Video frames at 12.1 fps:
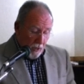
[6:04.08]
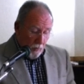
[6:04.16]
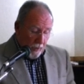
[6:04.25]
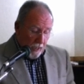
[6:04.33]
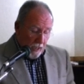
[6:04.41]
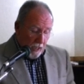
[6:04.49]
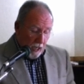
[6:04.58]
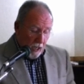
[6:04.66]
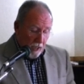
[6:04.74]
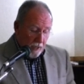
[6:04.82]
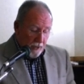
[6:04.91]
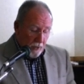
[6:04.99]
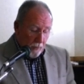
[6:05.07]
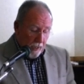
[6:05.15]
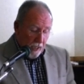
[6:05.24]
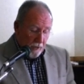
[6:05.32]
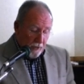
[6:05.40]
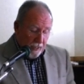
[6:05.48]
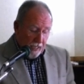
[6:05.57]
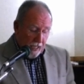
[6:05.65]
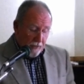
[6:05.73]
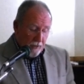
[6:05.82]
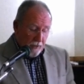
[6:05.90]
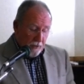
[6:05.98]
we are, uh, we are to
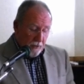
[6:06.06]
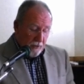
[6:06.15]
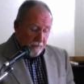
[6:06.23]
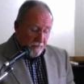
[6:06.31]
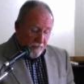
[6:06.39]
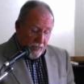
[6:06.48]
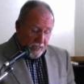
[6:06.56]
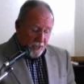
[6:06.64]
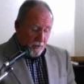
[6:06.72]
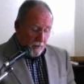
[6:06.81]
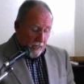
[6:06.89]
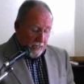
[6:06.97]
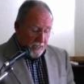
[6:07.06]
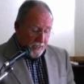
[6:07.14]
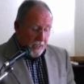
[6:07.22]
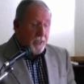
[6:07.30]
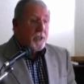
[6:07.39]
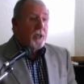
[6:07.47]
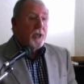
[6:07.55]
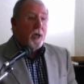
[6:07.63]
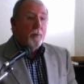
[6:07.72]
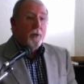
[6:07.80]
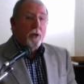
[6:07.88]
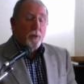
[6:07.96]
gather to confess Christ and to
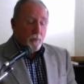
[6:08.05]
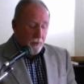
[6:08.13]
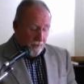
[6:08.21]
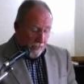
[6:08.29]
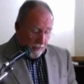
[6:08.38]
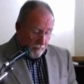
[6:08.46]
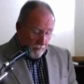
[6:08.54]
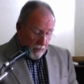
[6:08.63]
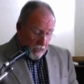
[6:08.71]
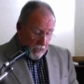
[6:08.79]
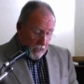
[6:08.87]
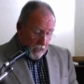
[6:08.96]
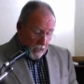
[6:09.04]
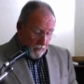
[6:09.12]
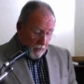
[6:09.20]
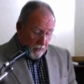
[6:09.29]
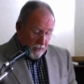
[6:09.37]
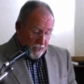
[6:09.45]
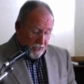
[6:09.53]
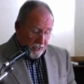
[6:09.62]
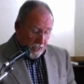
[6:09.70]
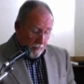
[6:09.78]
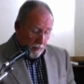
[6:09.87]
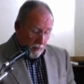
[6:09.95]
commune with Him around His
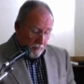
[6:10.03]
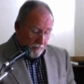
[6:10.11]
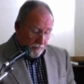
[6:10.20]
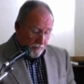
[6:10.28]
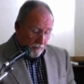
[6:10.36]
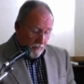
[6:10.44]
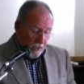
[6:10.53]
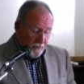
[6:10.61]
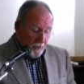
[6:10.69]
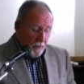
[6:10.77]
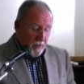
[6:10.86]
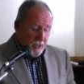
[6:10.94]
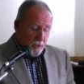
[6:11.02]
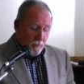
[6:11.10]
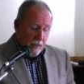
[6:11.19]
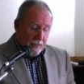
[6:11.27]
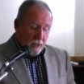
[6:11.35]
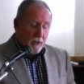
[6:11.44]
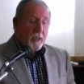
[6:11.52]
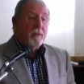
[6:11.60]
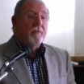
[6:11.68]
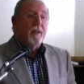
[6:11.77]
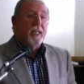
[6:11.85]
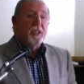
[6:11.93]
table. And through this regular
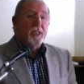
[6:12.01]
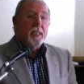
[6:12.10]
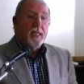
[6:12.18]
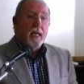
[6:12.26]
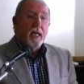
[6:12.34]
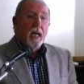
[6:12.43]
confession